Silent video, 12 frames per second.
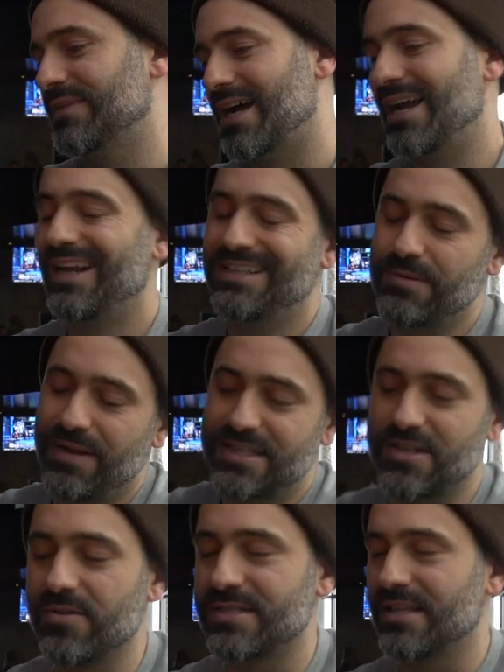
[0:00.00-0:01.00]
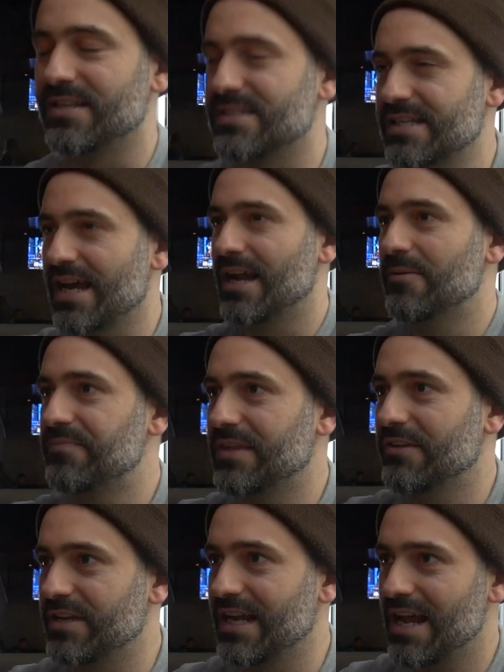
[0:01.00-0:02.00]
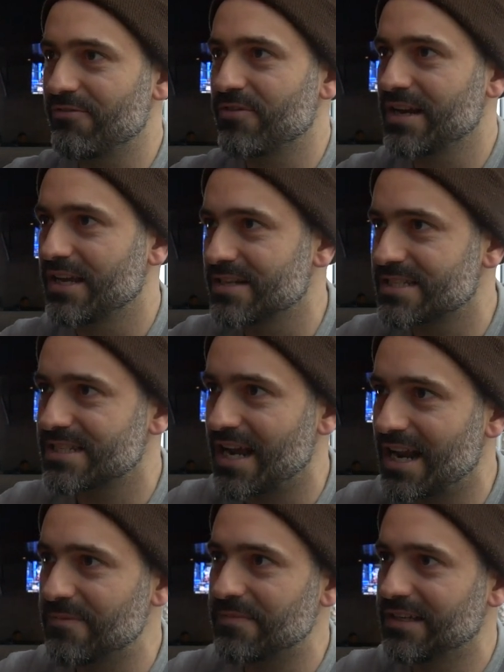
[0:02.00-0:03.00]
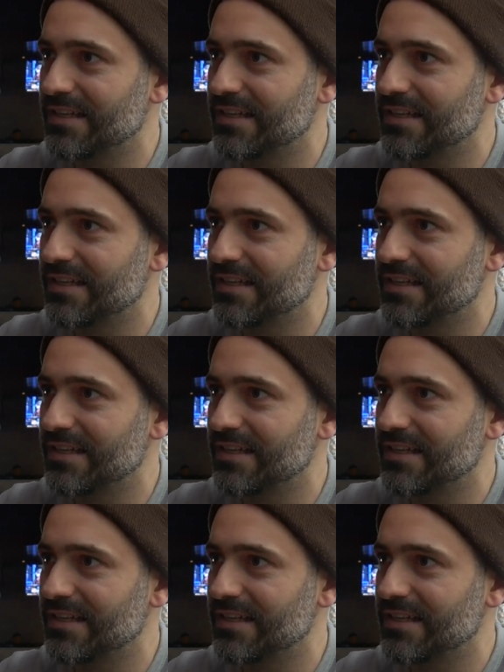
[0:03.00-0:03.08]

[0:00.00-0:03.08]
uh, to me it's always in the setup. You can have a really good setup,